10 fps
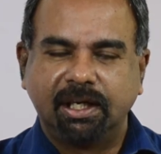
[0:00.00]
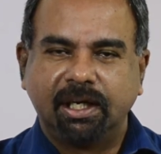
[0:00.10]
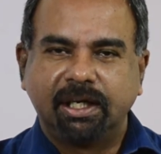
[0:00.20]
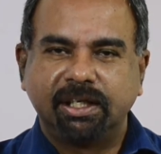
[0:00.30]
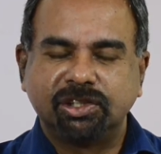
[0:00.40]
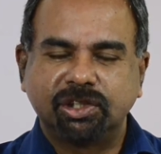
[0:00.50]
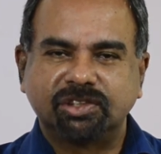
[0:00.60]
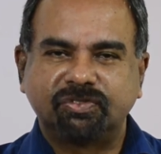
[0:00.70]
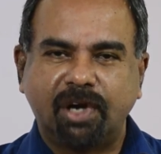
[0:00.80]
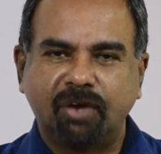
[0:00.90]
he just
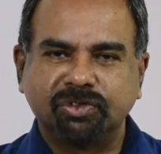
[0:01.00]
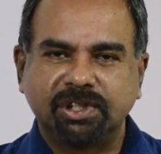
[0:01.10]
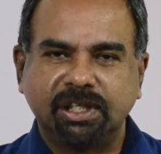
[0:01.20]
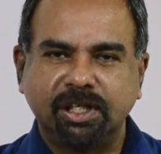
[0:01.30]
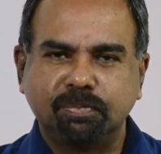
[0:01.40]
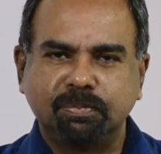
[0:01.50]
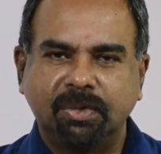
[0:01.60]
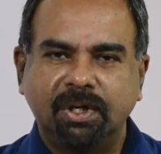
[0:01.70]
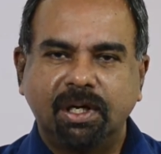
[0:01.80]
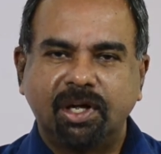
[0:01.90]
found him
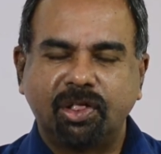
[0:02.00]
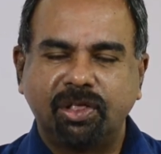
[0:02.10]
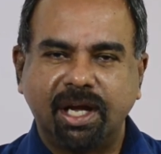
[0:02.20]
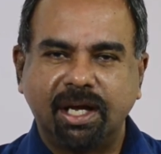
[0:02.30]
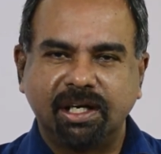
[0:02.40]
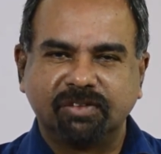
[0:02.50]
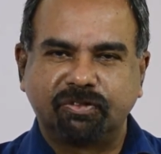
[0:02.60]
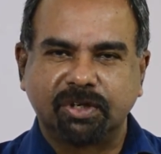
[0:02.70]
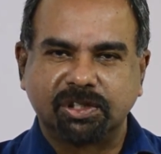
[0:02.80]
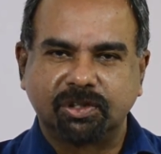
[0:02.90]
there in
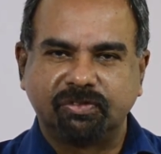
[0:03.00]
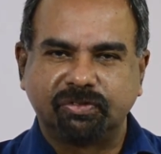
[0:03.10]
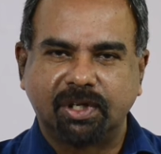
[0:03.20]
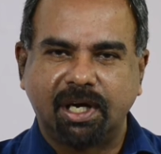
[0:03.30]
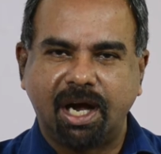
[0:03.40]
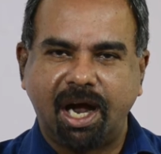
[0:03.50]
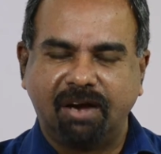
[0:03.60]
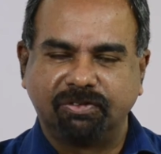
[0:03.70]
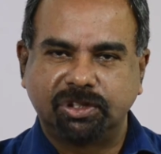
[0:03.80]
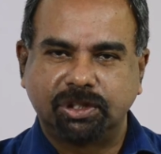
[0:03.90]
front of the
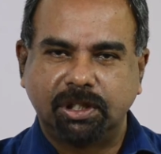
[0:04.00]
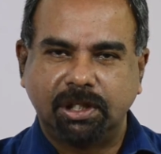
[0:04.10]
house.